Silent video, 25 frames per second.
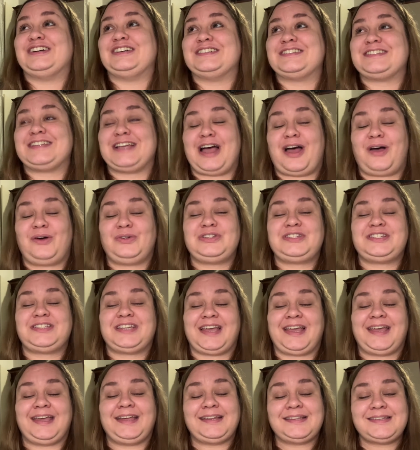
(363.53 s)
sound
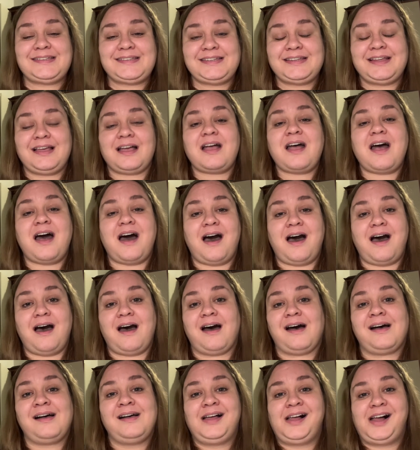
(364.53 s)
chains.
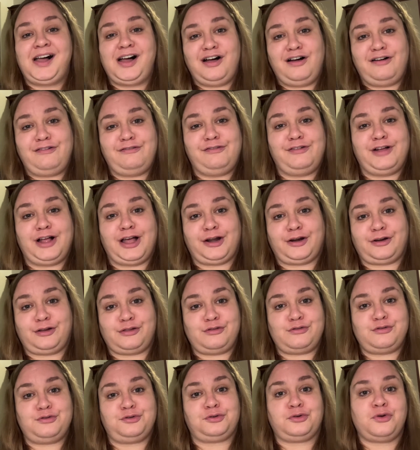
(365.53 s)
A
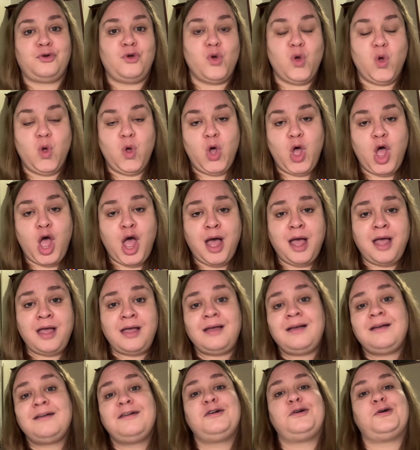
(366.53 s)
verður Ö,
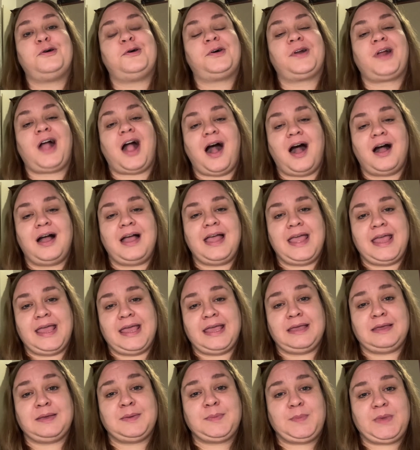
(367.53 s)
or
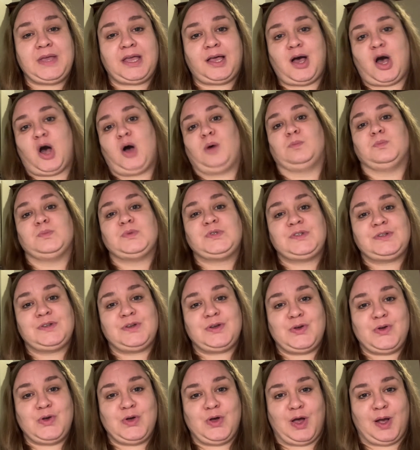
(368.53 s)
A becomes
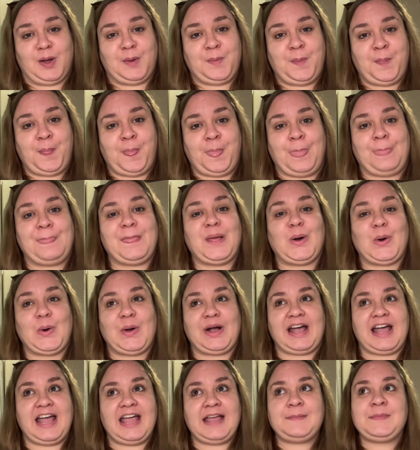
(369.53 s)
Ö.
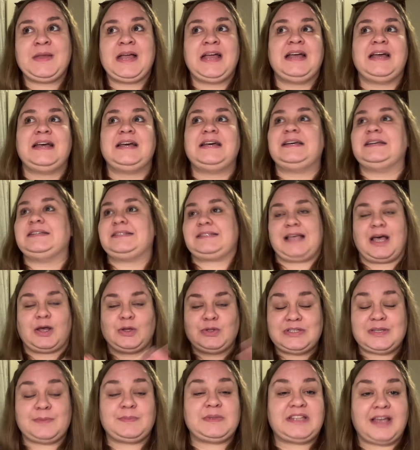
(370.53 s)
Okay,
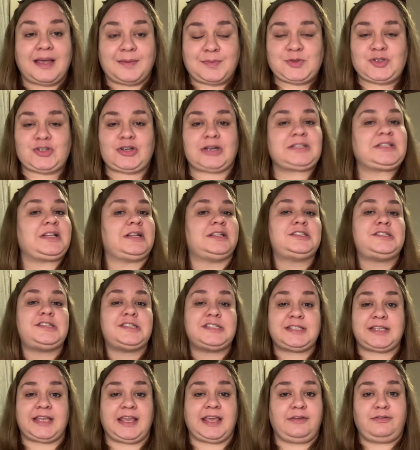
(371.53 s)
sounds a bit abstract. I'll
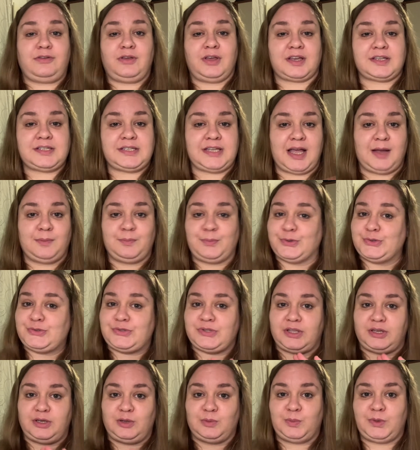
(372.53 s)
just give you examples,
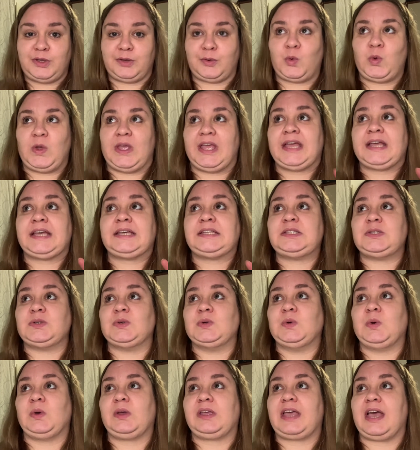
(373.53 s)
then you'll be quick
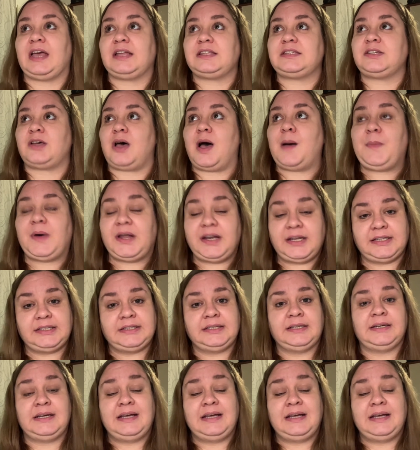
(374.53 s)
to catch up on it.